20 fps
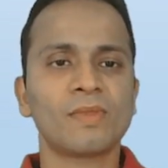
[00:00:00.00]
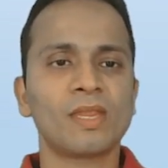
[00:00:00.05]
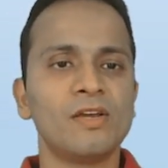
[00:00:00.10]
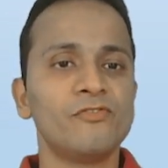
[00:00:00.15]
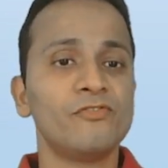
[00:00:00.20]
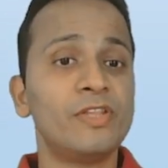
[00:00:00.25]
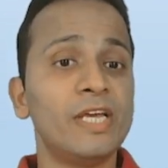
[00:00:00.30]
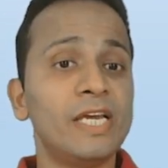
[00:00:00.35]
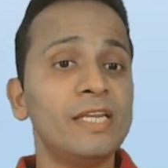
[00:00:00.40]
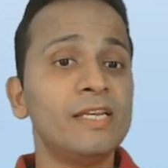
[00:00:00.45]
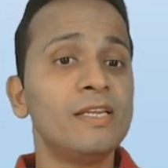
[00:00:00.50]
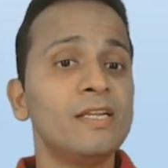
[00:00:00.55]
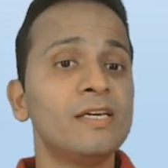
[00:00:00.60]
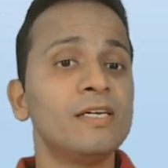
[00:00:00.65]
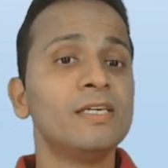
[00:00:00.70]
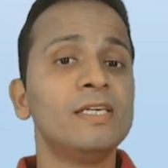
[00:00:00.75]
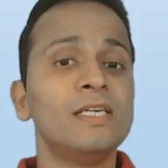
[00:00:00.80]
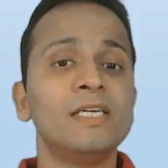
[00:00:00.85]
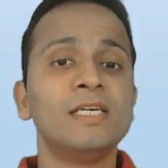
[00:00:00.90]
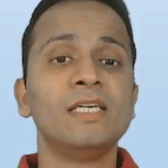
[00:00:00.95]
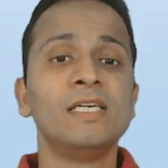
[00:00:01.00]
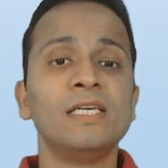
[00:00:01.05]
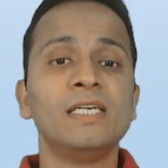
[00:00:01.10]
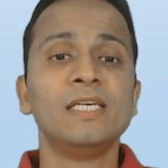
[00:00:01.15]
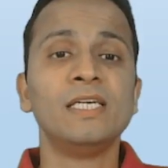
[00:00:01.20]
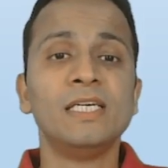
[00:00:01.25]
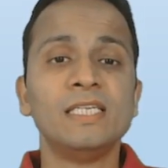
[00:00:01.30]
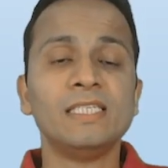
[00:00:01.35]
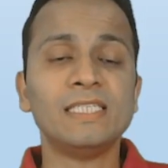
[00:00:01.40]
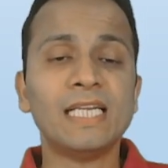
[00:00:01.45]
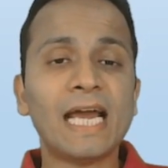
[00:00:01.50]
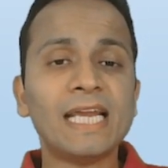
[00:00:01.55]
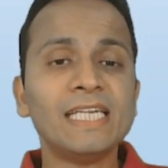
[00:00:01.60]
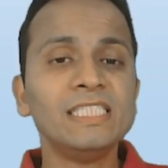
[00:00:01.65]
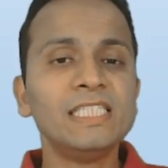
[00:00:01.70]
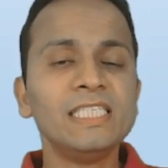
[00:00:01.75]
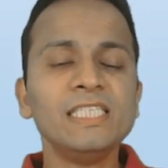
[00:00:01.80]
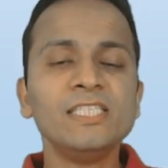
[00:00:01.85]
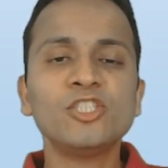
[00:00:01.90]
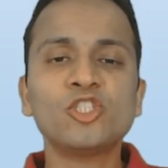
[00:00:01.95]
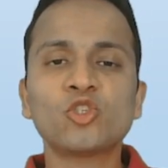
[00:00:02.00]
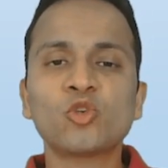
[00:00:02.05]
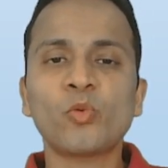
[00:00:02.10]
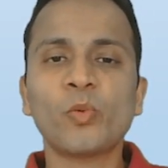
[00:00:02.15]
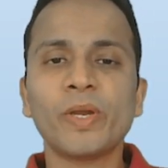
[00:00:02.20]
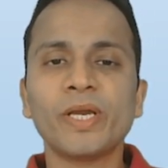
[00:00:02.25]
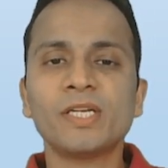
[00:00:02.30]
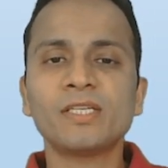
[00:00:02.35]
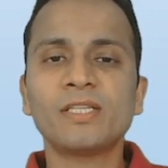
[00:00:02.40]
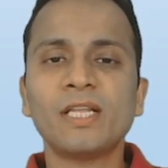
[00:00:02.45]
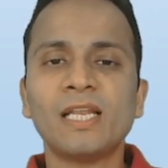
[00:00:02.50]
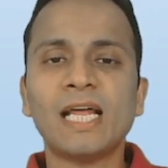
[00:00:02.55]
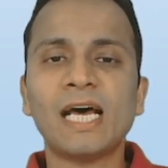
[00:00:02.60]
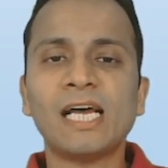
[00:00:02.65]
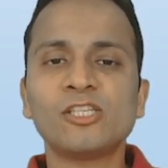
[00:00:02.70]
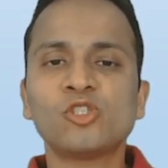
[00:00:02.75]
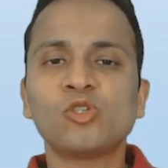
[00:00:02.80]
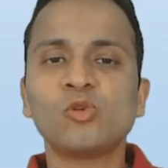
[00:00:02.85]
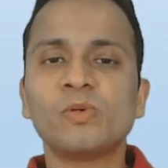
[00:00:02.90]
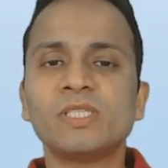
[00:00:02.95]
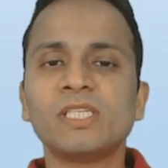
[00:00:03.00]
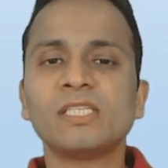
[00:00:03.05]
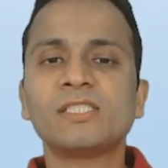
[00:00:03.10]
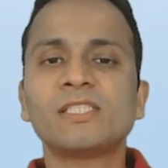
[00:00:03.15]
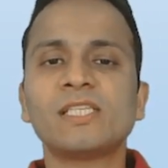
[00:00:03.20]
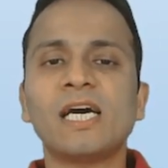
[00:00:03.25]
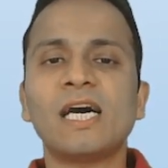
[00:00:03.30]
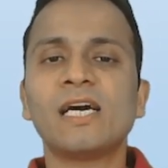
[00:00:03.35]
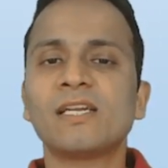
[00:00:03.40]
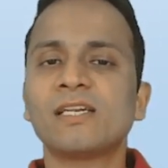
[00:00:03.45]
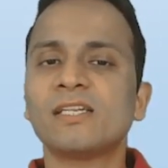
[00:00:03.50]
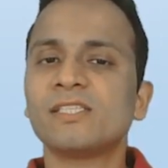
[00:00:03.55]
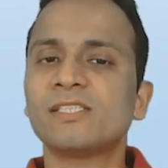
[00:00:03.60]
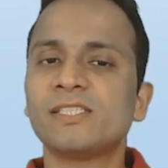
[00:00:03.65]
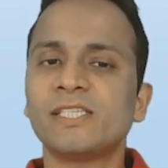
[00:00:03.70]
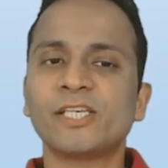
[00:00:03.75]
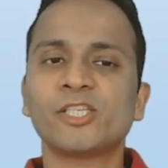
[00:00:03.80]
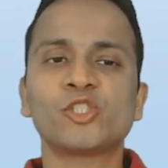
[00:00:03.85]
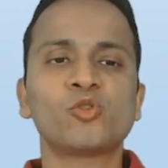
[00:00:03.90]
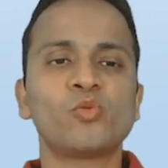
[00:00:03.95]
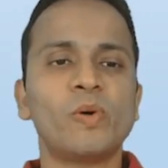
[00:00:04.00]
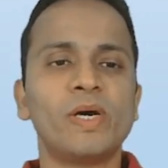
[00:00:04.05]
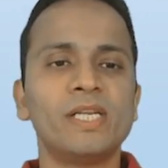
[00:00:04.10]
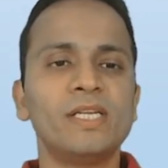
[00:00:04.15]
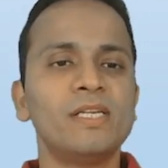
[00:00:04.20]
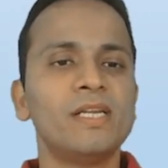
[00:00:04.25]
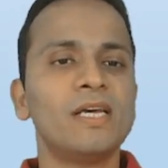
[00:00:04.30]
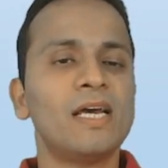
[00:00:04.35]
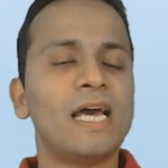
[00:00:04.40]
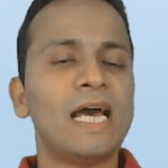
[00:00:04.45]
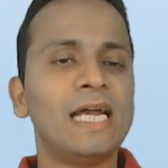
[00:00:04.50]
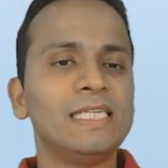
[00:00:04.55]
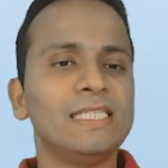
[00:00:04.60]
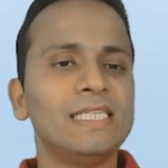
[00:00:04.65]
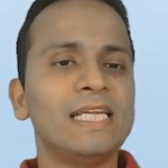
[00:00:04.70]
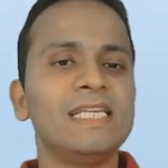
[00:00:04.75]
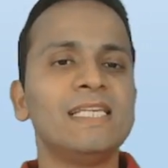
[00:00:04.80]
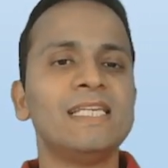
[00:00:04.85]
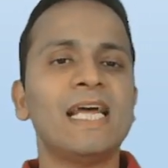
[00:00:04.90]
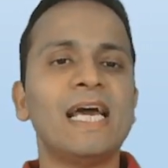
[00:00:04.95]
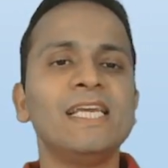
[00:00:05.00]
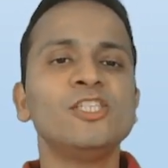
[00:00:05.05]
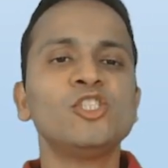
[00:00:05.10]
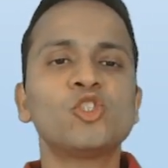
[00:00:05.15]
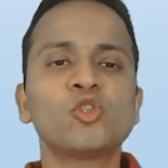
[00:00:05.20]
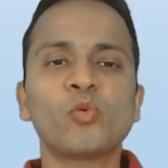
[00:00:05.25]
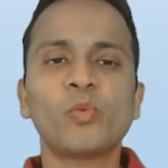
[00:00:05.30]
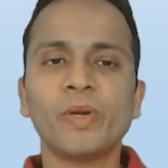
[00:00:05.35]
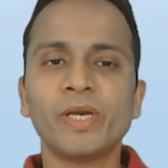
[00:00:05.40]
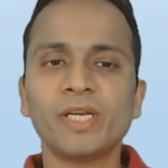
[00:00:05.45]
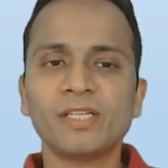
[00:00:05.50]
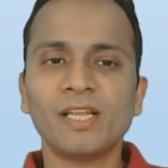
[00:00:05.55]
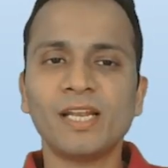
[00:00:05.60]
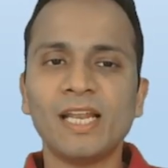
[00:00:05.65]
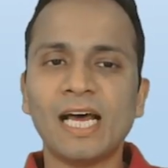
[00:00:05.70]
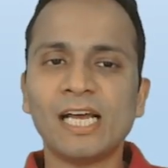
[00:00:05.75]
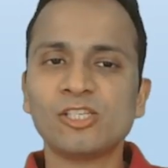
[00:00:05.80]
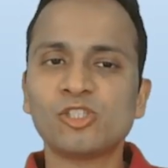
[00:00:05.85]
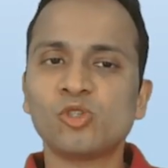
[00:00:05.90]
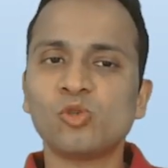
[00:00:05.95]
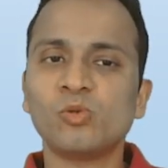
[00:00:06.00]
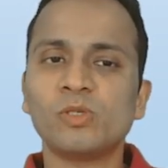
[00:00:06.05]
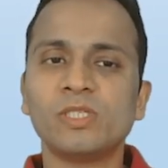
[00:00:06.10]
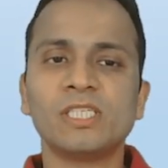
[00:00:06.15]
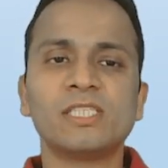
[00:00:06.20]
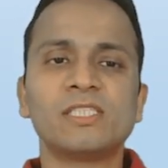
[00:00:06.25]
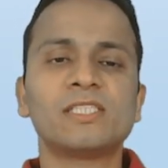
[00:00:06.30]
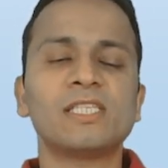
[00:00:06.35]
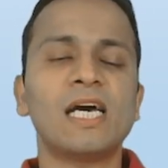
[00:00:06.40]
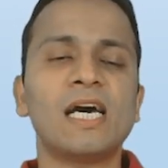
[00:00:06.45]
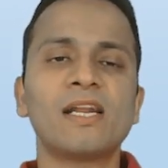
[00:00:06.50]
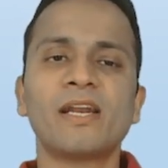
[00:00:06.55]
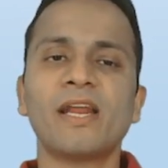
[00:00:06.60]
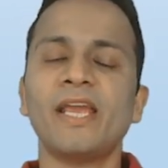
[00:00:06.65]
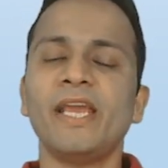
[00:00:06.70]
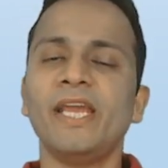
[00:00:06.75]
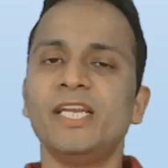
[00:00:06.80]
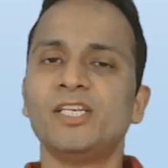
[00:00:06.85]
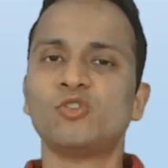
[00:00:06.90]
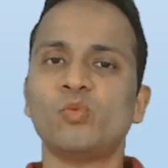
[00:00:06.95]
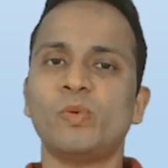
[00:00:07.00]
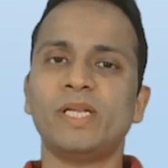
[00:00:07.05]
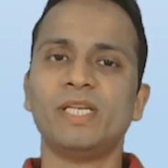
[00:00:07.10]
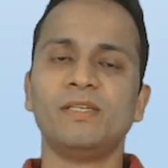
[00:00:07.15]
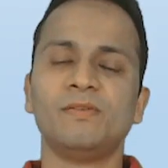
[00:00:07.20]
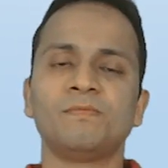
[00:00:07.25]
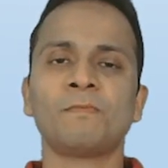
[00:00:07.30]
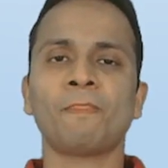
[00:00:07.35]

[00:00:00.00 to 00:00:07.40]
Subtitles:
Then 19 square, the last two digits are 6, 1. And then 9 square, the last two digits are 8, 1.